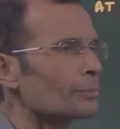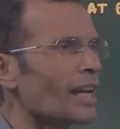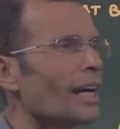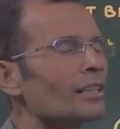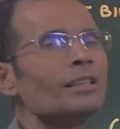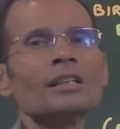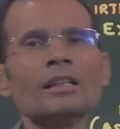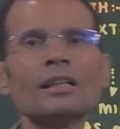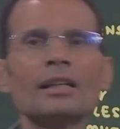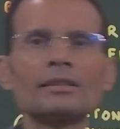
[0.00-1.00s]
from that,
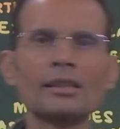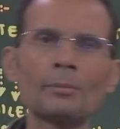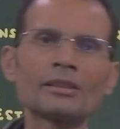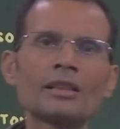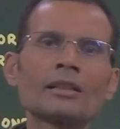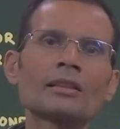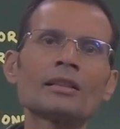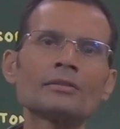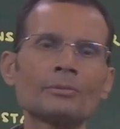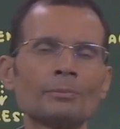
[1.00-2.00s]
some
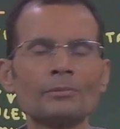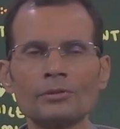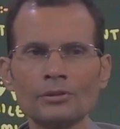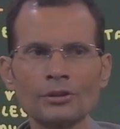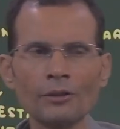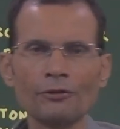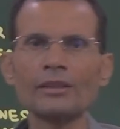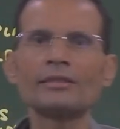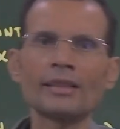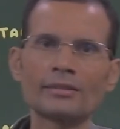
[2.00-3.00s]
other
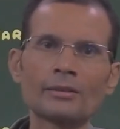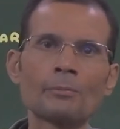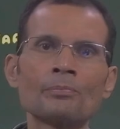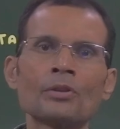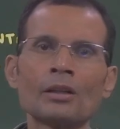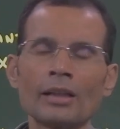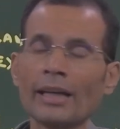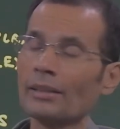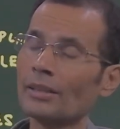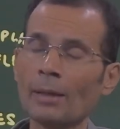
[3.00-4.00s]
differences,
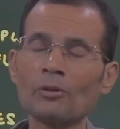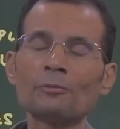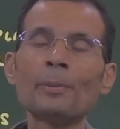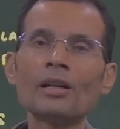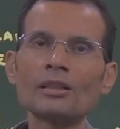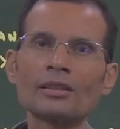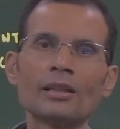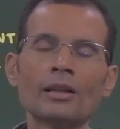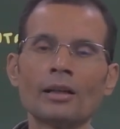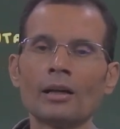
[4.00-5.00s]
like at the time of birth,
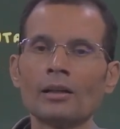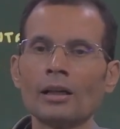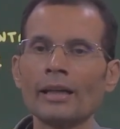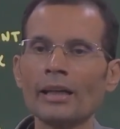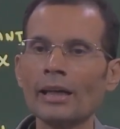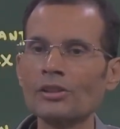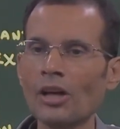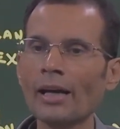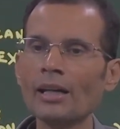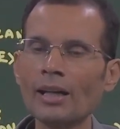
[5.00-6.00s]
a
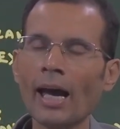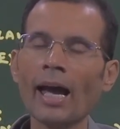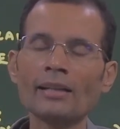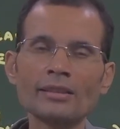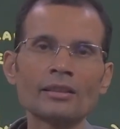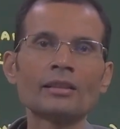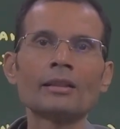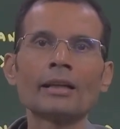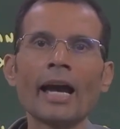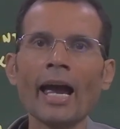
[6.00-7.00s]
child has
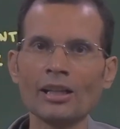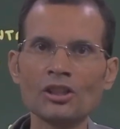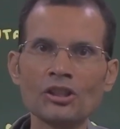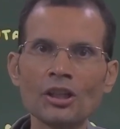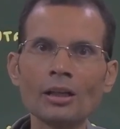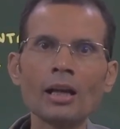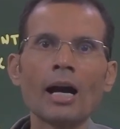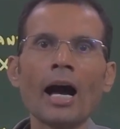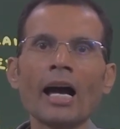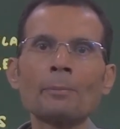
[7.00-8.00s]
axial
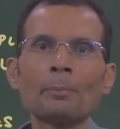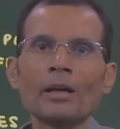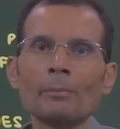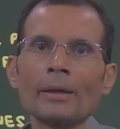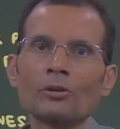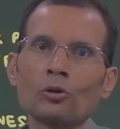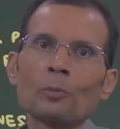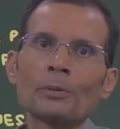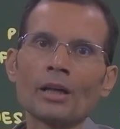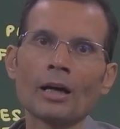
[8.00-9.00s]

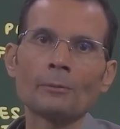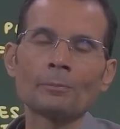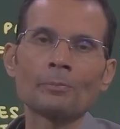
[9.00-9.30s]
hypermetropia.